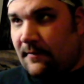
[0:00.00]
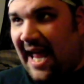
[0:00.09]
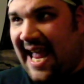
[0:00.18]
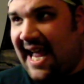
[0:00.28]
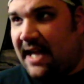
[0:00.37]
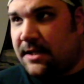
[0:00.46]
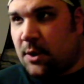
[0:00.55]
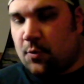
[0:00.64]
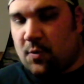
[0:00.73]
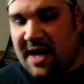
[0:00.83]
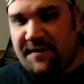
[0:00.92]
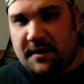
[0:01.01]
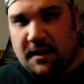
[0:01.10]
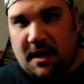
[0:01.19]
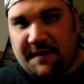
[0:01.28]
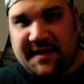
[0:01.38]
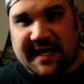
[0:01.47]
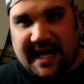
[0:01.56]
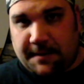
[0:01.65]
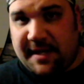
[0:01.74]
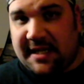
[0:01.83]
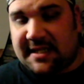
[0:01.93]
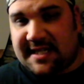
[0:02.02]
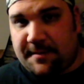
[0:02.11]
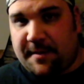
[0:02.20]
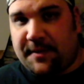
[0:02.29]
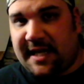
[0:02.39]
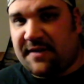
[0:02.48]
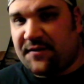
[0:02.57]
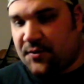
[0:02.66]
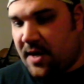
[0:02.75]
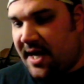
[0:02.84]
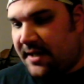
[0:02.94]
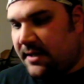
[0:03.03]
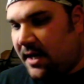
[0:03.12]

And Ravenloft, again, being the demiplane of Dread,